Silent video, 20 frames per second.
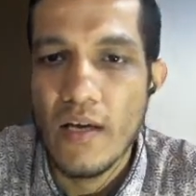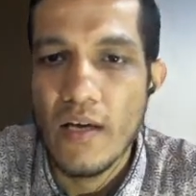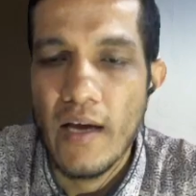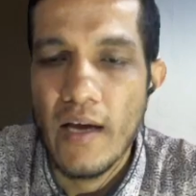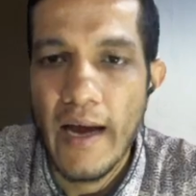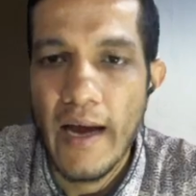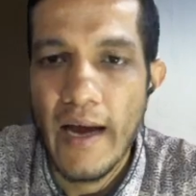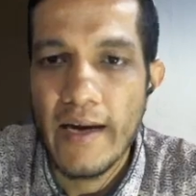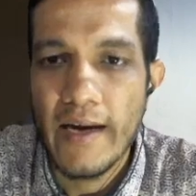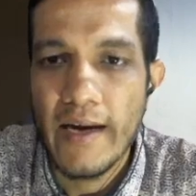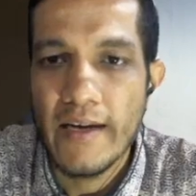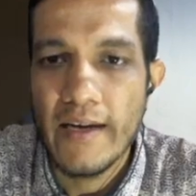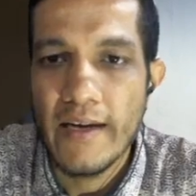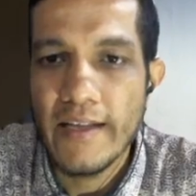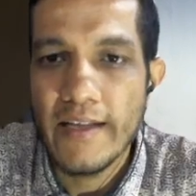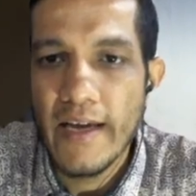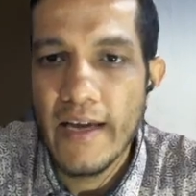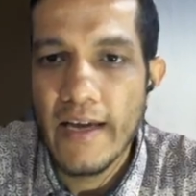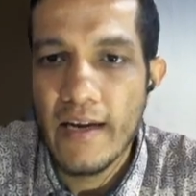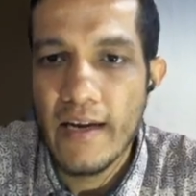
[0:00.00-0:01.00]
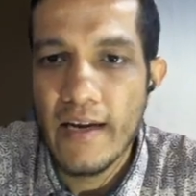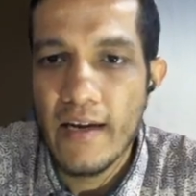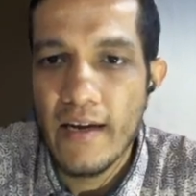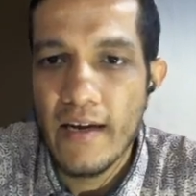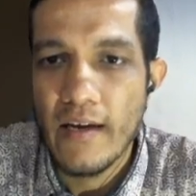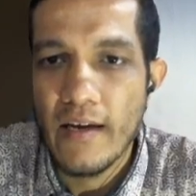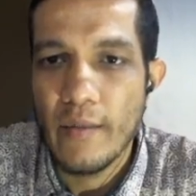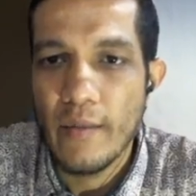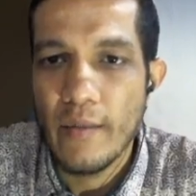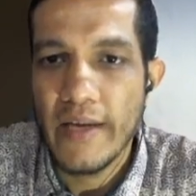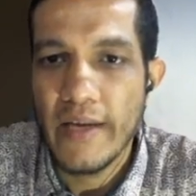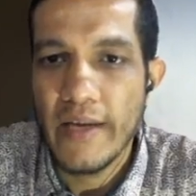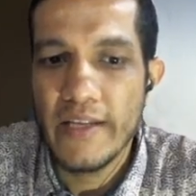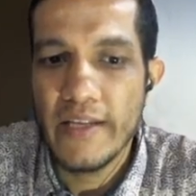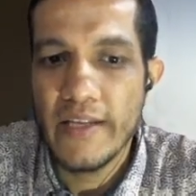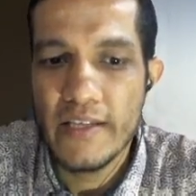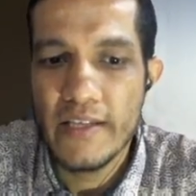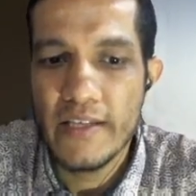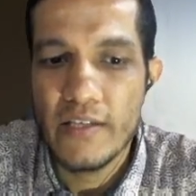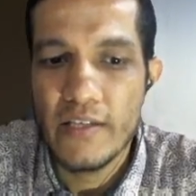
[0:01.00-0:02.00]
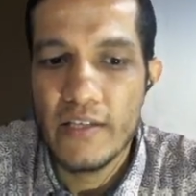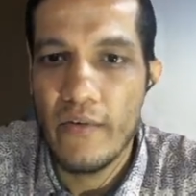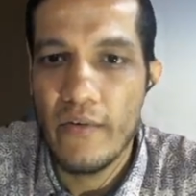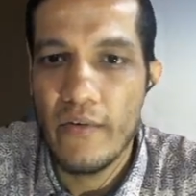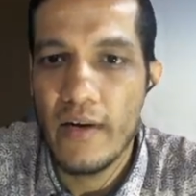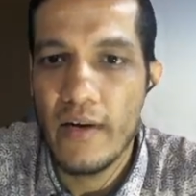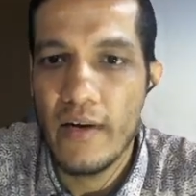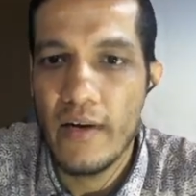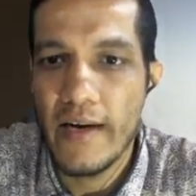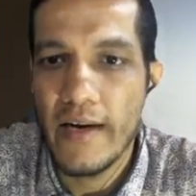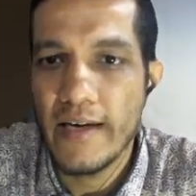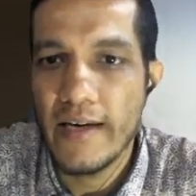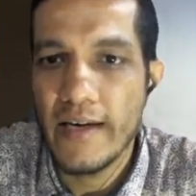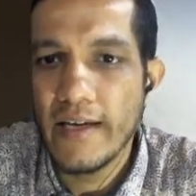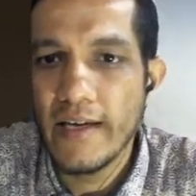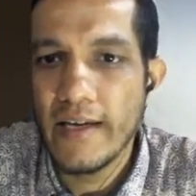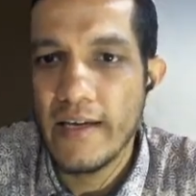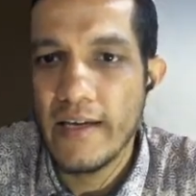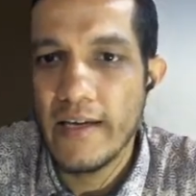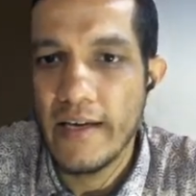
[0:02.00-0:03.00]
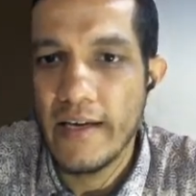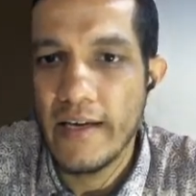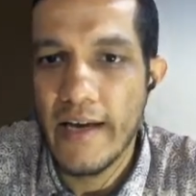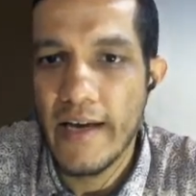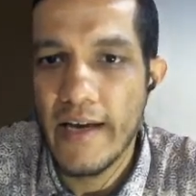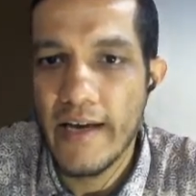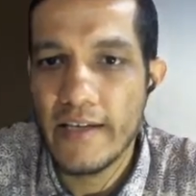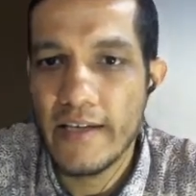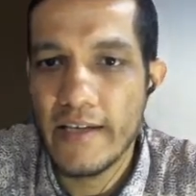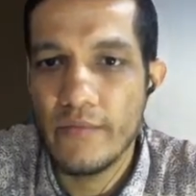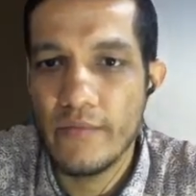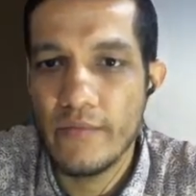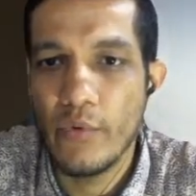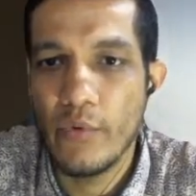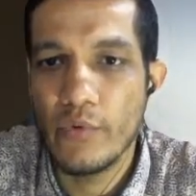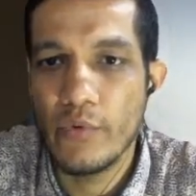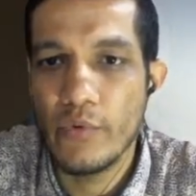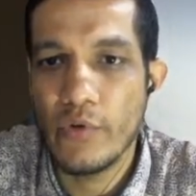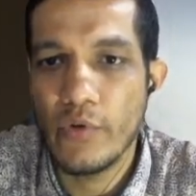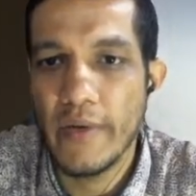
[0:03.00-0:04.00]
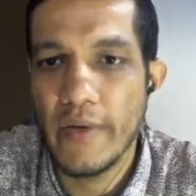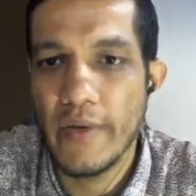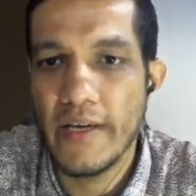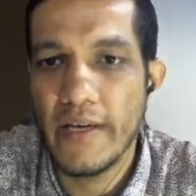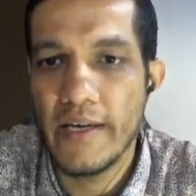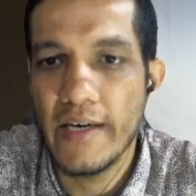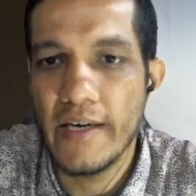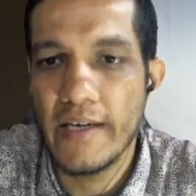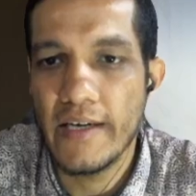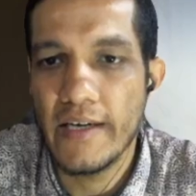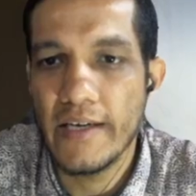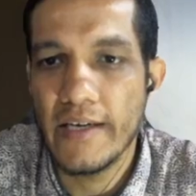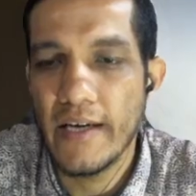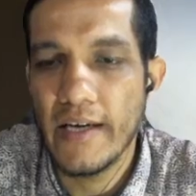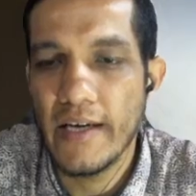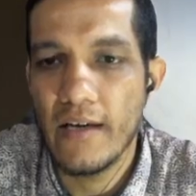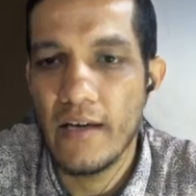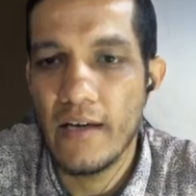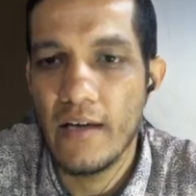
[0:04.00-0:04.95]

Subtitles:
And there by this we'll get a reaction force will be created there.